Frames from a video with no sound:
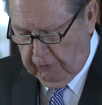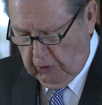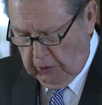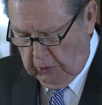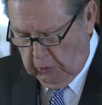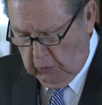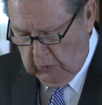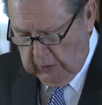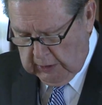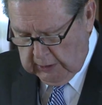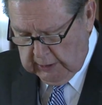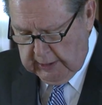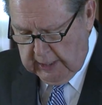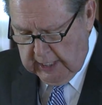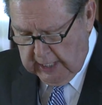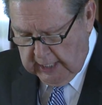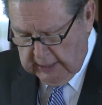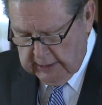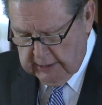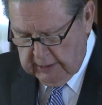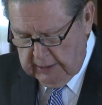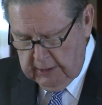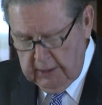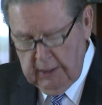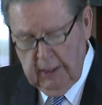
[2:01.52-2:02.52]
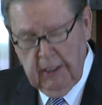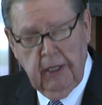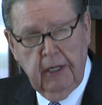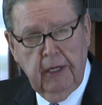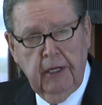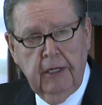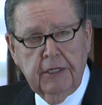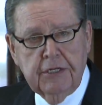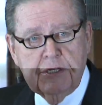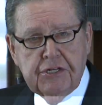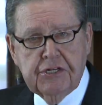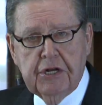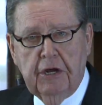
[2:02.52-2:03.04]
or will yet
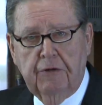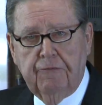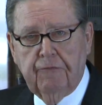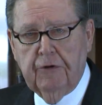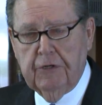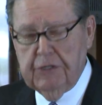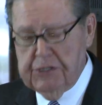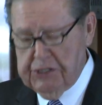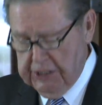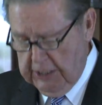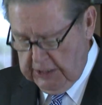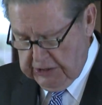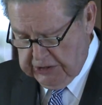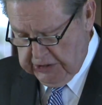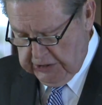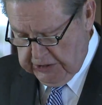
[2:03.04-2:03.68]
suffer such